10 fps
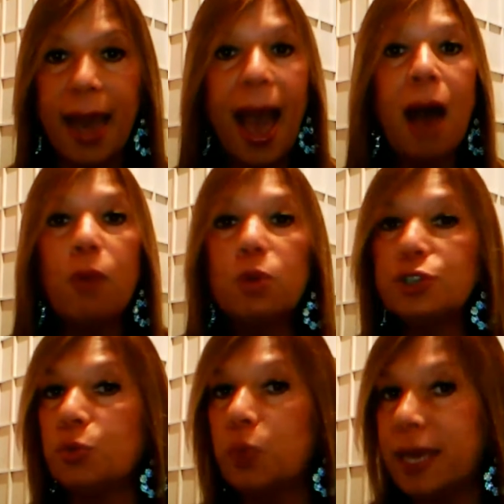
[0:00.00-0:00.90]
how was
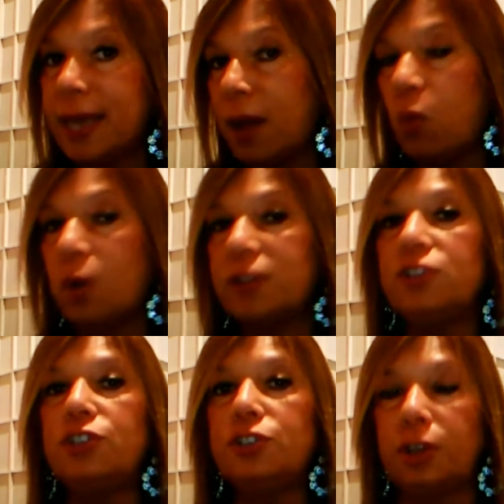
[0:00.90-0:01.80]
your weekend? What
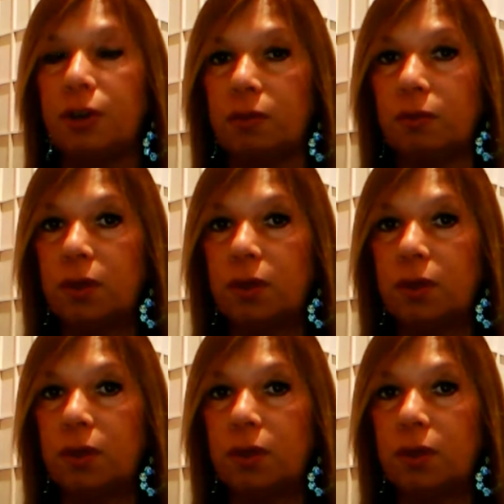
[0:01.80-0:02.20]
did you do?